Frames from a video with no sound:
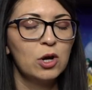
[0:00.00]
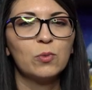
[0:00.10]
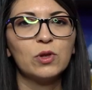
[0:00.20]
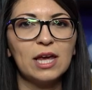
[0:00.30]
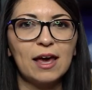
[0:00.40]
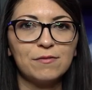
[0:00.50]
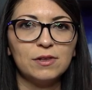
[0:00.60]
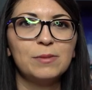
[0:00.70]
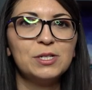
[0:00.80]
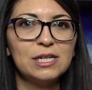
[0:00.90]
where they have
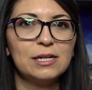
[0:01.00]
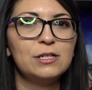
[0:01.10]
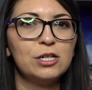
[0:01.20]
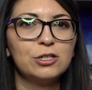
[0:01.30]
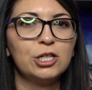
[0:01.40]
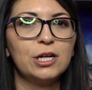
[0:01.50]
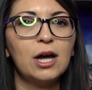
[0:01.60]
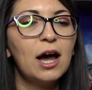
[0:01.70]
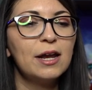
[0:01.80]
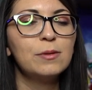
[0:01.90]
limited edition
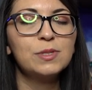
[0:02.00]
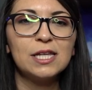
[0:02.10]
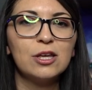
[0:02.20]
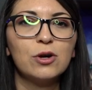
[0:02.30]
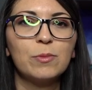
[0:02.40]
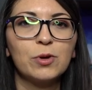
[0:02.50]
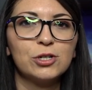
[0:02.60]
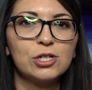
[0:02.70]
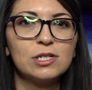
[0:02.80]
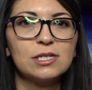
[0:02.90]
items that you can
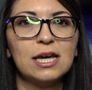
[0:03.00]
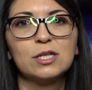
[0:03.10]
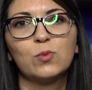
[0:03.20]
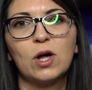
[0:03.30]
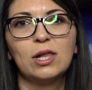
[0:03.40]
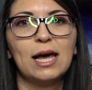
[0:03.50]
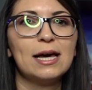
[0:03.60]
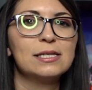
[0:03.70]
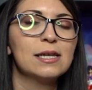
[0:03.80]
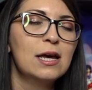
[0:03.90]
purchase, as well
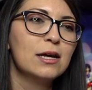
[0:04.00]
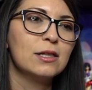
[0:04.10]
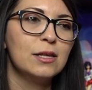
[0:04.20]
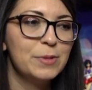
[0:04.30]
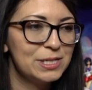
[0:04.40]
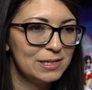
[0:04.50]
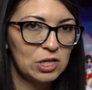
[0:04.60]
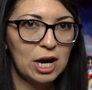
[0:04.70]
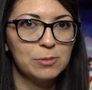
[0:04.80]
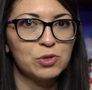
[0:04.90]
as limited
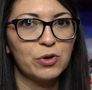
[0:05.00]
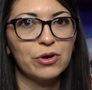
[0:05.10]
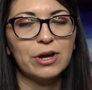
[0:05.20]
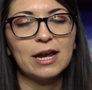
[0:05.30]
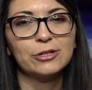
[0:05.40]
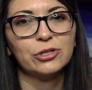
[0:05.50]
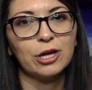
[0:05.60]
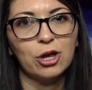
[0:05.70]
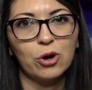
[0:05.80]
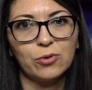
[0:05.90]
times where you can actually
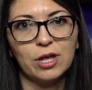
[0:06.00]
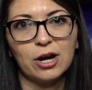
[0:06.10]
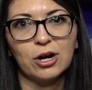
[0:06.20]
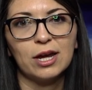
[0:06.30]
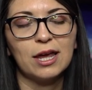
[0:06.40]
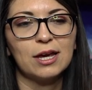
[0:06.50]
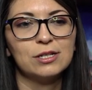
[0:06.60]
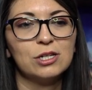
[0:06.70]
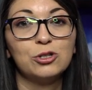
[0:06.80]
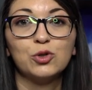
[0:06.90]
go there
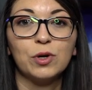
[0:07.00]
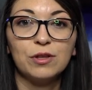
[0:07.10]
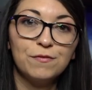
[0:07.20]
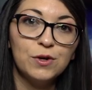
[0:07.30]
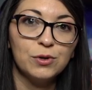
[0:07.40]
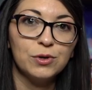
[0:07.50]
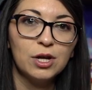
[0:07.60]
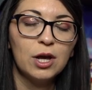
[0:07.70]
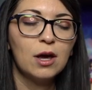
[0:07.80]
and enjoy enjoy the food.